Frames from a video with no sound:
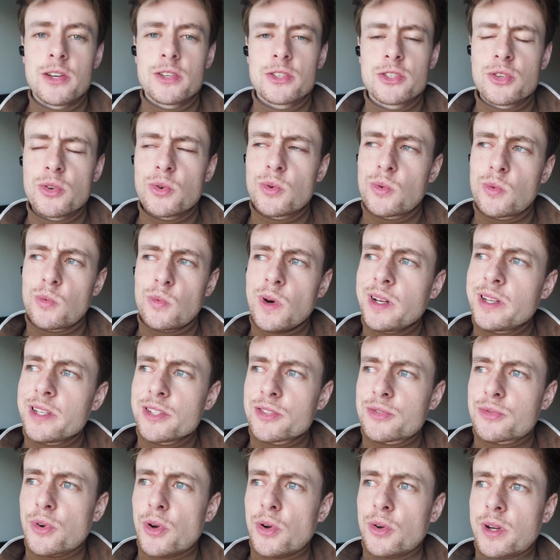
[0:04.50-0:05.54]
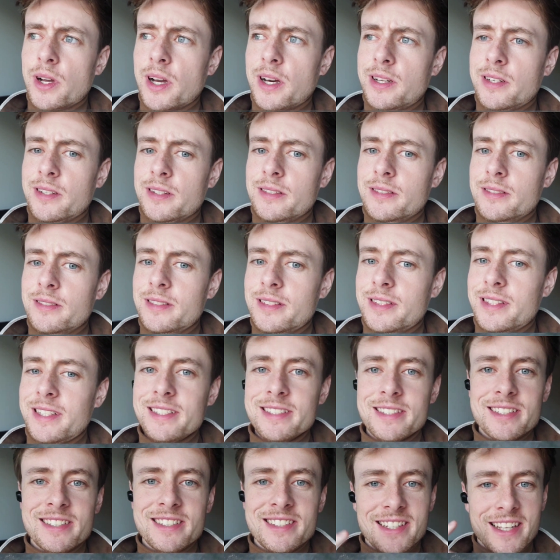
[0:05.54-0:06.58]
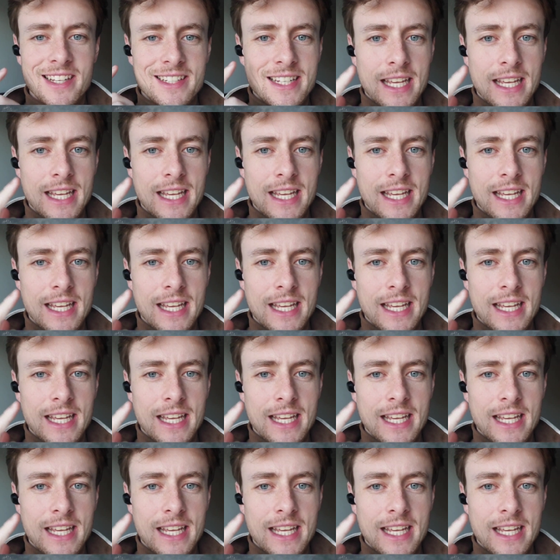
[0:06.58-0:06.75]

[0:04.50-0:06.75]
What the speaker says: So what is Rogue Hunter? This is a